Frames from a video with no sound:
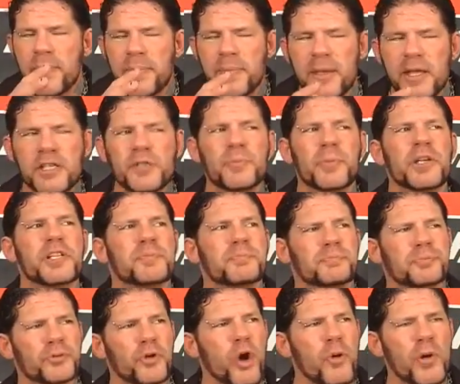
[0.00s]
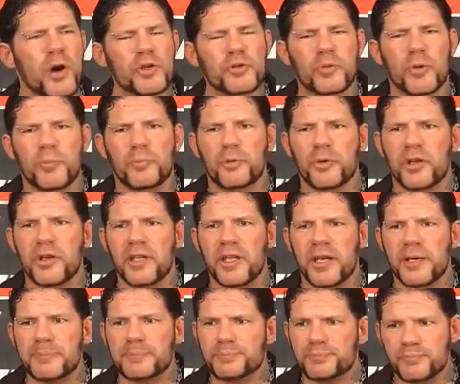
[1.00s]
His promos were
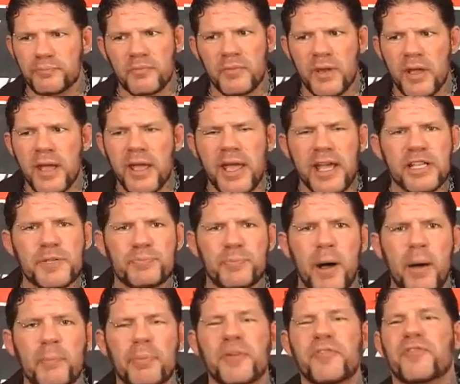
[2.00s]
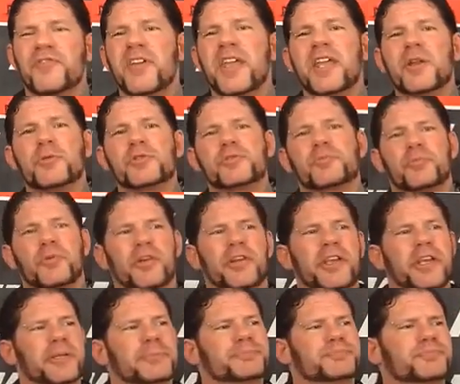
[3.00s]
brilliant, his bump and feed was
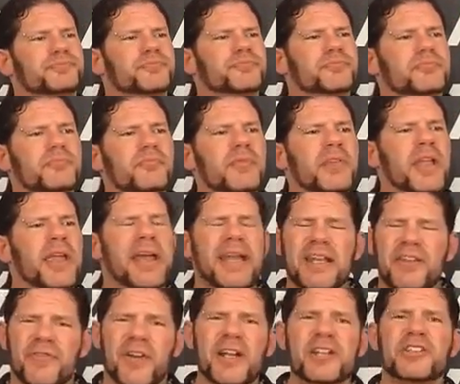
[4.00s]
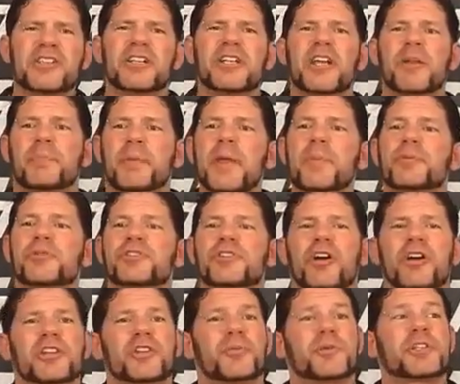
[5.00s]
brilliant, and eventually the people
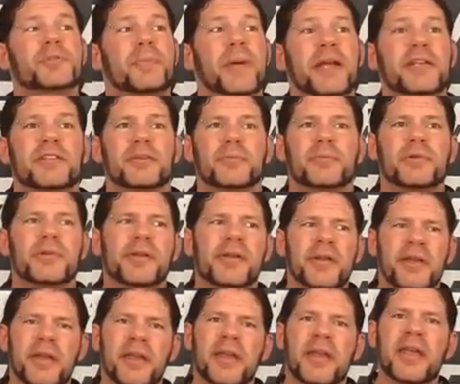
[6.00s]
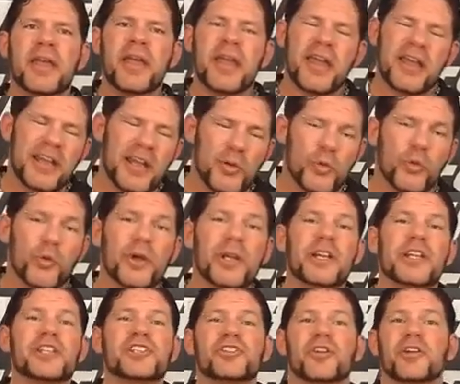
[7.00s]
started to respect him. And they
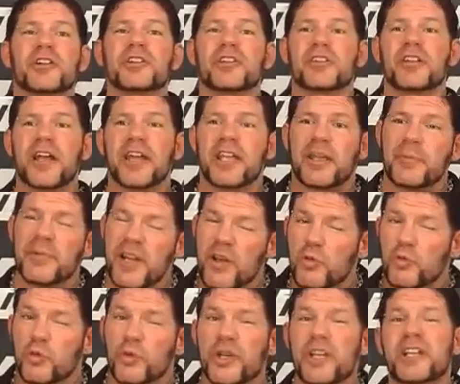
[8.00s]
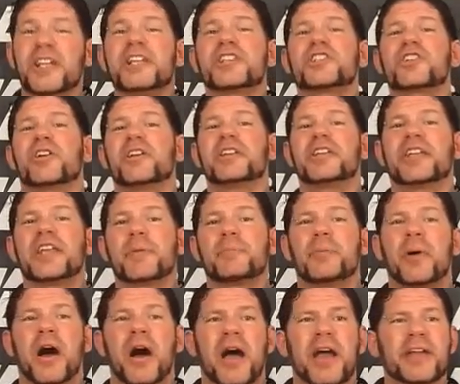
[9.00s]
really started to like him, and they really started to get
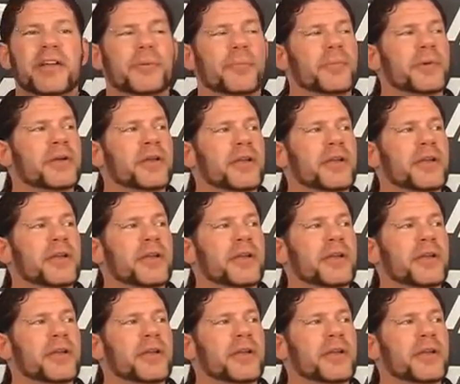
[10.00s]
behind him.